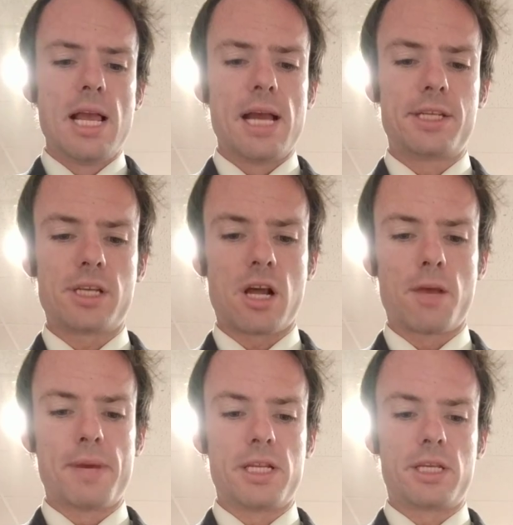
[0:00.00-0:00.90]
And
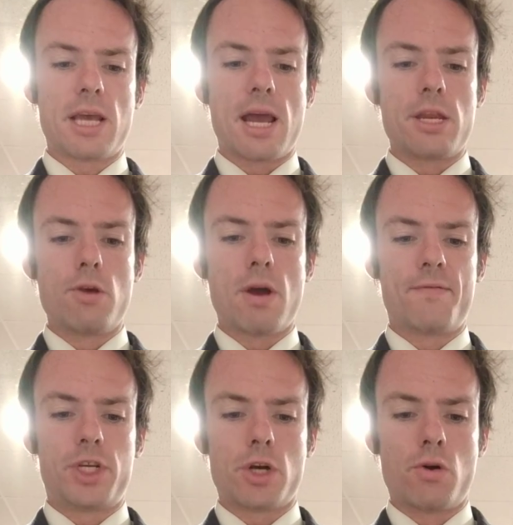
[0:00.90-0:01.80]
Solomon said, "You
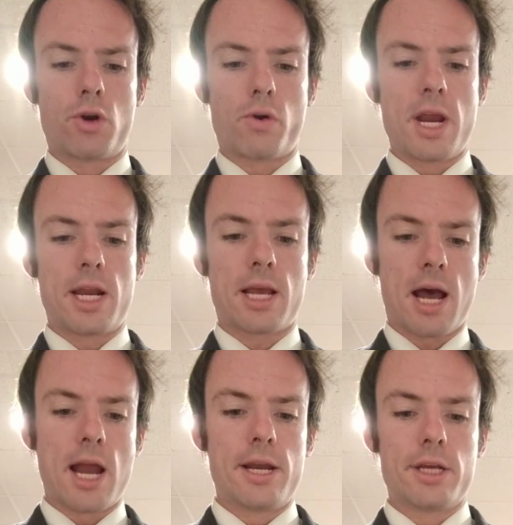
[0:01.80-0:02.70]
have shown great
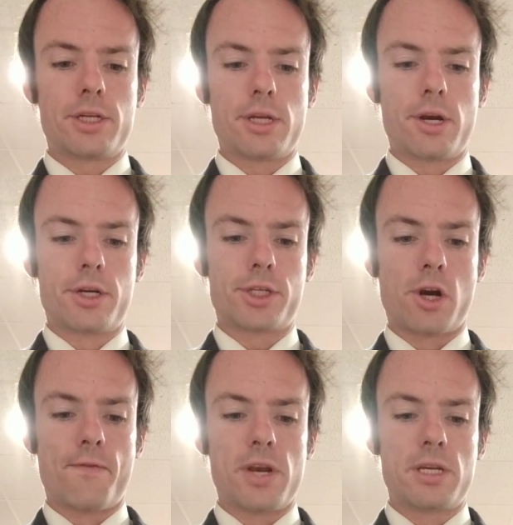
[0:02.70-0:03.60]
kindness to your
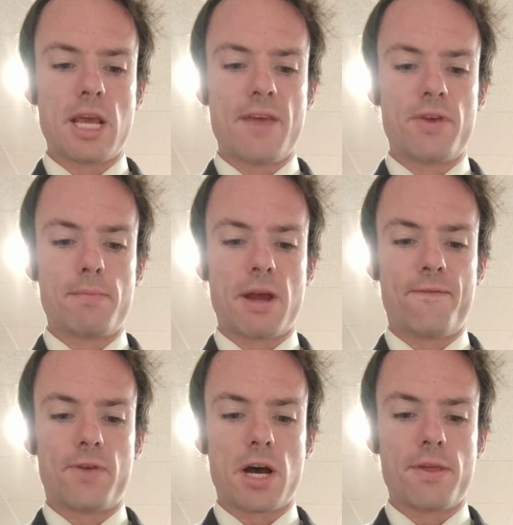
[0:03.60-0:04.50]
servant David, my
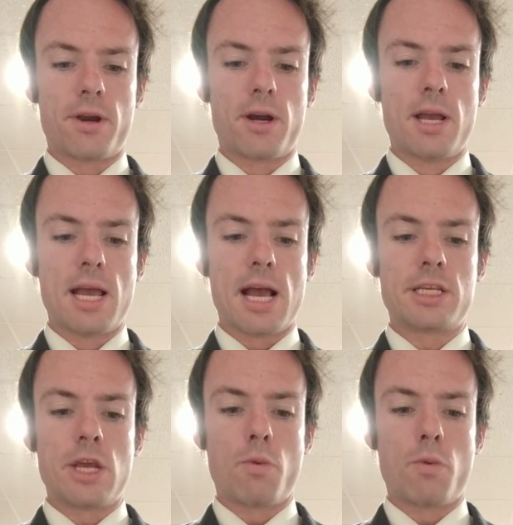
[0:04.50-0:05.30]
father, as he